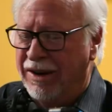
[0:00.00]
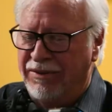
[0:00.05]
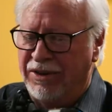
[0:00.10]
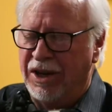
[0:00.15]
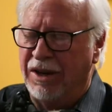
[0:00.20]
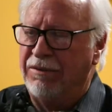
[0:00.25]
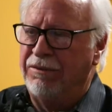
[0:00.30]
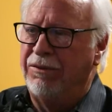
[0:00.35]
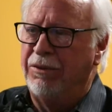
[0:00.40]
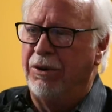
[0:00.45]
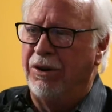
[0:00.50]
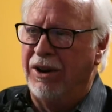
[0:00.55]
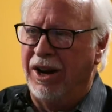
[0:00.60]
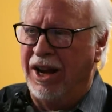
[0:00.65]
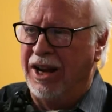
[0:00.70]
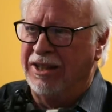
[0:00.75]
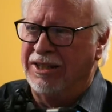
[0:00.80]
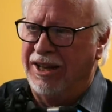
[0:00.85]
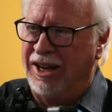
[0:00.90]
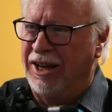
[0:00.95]
what I've done
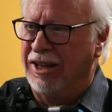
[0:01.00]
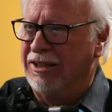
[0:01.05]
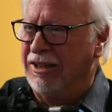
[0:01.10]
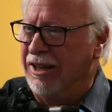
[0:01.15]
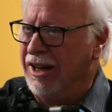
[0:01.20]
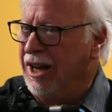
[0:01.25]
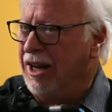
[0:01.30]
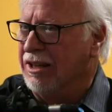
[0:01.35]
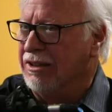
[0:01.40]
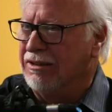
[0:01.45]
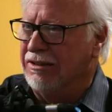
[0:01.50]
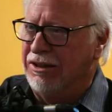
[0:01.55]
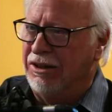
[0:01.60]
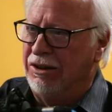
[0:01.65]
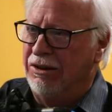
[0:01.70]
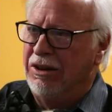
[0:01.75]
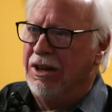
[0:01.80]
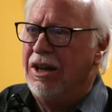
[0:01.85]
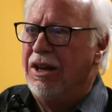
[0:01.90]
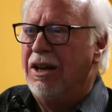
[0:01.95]
for X, and X.
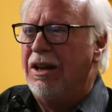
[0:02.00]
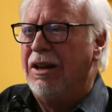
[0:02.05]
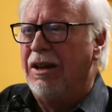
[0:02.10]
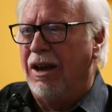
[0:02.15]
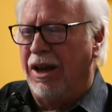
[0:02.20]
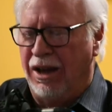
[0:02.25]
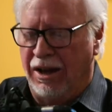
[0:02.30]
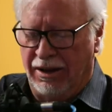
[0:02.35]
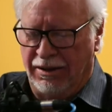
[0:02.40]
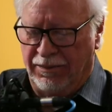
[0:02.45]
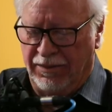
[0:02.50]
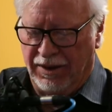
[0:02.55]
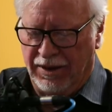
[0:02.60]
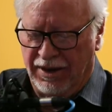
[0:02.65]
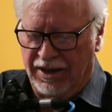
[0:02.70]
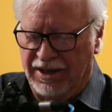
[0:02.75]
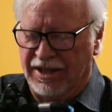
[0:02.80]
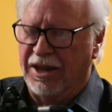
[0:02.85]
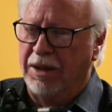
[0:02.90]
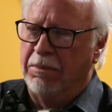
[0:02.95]

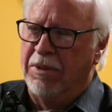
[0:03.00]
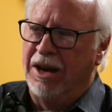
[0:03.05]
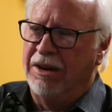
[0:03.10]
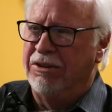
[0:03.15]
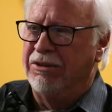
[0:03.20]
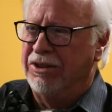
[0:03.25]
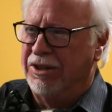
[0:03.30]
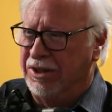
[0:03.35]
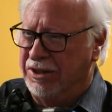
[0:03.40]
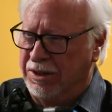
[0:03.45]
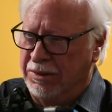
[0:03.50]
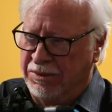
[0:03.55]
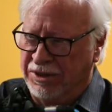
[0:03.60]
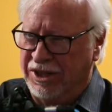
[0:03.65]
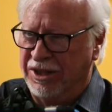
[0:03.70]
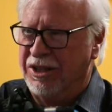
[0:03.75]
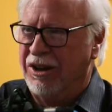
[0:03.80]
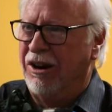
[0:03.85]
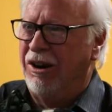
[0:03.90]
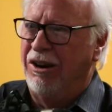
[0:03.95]
Sun
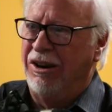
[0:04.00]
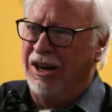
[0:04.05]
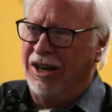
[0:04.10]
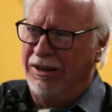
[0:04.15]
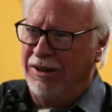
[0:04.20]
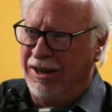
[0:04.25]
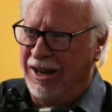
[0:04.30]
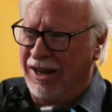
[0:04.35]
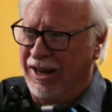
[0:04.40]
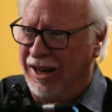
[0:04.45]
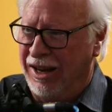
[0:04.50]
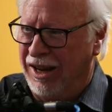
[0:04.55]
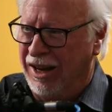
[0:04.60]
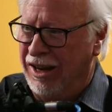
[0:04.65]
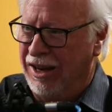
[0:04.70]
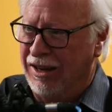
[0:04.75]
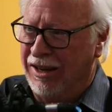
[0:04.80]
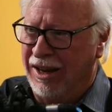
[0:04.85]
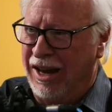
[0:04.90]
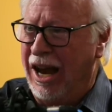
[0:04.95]
Microsystems, Atari,
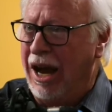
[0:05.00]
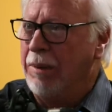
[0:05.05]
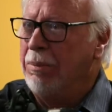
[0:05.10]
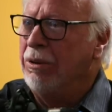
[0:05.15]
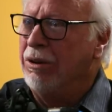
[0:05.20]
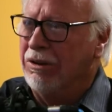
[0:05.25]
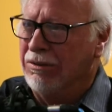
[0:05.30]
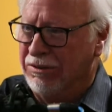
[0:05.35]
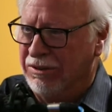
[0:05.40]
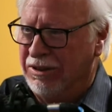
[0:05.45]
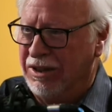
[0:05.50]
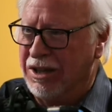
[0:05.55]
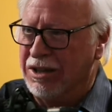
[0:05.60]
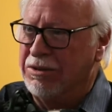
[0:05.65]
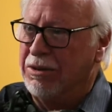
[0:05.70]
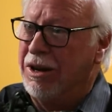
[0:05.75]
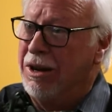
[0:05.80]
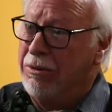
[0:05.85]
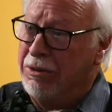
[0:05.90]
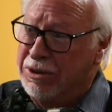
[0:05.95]
Apple,
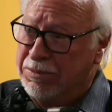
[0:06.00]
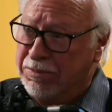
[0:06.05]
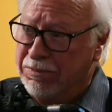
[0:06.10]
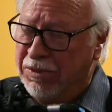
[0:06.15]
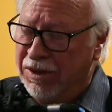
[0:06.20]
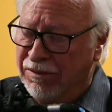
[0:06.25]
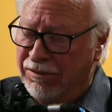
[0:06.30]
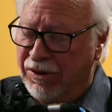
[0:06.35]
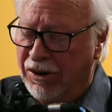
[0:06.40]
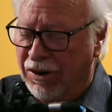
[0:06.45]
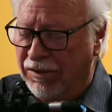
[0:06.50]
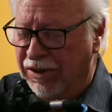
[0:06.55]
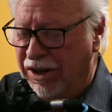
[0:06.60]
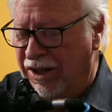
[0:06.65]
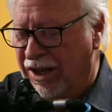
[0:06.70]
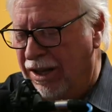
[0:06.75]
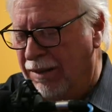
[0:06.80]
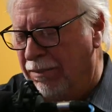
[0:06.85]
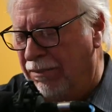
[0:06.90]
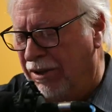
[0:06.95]
because I was involved
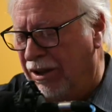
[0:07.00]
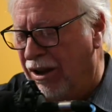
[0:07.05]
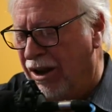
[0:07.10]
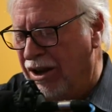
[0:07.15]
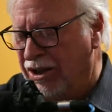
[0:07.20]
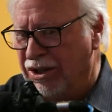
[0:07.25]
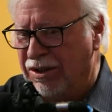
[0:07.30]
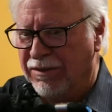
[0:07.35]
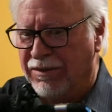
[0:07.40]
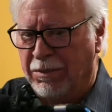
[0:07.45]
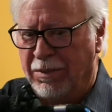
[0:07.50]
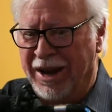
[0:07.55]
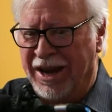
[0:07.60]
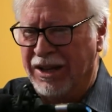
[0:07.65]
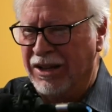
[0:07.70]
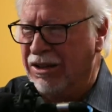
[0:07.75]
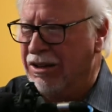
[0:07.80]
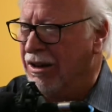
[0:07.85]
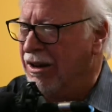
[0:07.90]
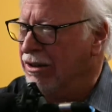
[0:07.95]
in the launch of the
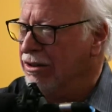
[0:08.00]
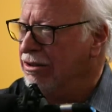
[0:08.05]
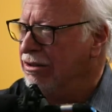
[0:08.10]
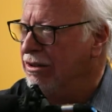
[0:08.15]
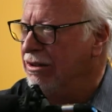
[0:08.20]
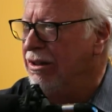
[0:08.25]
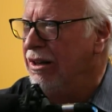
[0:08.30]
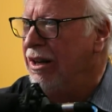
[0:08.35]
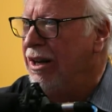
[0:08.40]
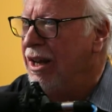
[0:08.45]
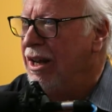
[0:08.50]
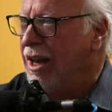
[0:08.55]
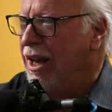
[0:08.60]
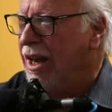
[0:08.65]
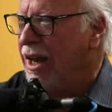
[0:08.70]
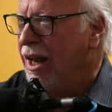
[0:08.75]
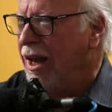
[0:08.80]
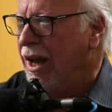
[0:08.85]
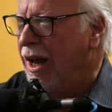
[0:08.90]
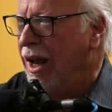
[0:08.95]
Macintosh
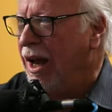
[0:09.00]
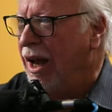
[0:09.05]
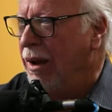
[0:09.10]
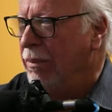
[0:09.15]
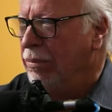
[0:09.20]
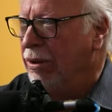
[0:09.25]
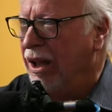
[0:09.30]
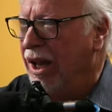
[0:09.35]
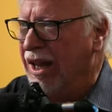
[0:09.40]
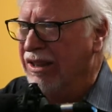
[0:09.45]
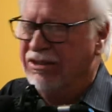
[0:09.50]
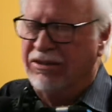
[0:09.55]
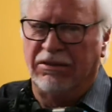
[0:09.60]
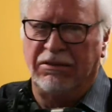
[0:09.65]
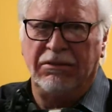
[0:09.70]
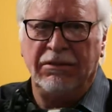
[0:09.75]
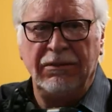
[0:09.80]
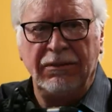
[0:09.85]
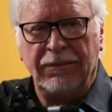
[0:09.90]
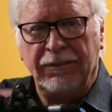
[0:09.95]

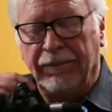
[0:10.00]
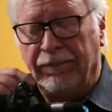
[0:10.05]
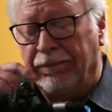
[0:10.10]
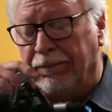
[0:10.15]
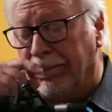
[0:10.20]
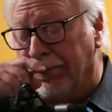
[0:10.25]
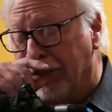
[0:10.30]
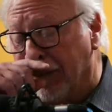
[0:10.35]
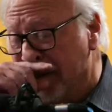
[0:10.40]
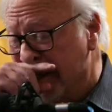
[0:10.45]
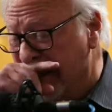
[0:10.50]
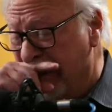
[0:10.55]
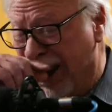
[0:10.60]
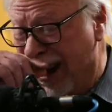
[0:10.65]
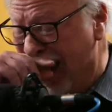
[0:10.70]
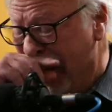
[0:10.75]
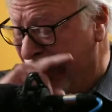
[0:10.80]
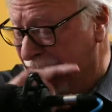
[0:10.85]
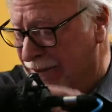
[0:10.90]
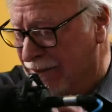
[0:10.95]
Plus, so
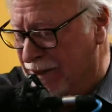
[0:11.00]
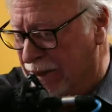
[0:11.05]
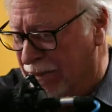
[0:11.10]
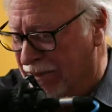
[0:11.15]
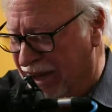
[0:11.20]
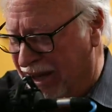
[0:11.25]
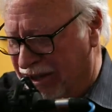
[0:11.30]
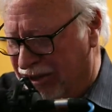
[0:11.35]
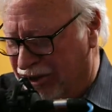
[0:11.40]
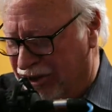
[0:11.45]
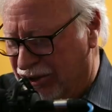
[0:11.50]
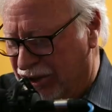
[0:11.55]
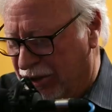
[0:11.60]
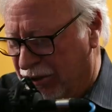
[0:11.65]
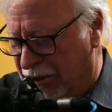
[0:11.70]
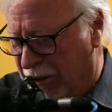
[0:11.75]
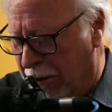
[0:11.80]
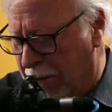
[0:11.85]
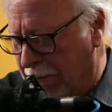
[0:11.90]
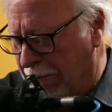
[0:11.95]
I had some things to
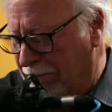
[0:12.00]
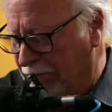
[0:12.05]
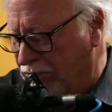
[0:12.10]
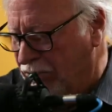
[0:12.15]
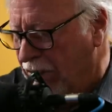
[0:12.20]
show there.